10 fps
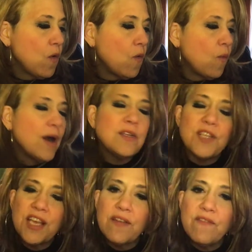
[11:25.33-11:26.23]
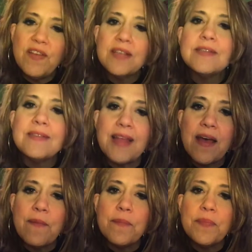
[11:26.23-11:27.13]
want to convince
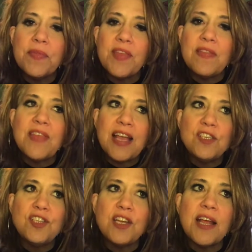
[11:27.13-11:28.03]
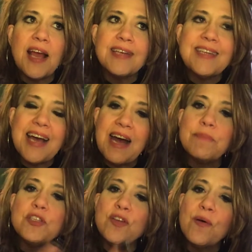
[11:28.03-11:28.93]
them that they should
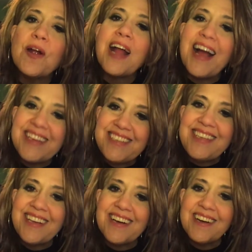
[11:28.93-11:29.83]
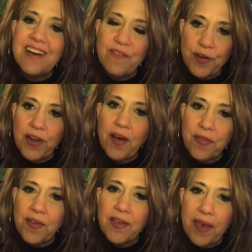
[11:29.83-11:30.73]
adopt your idea of your health
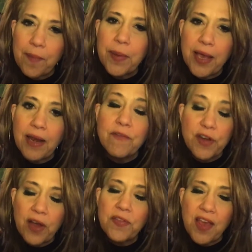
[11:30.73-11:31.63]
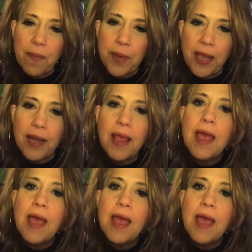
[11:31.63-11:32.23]
campaign?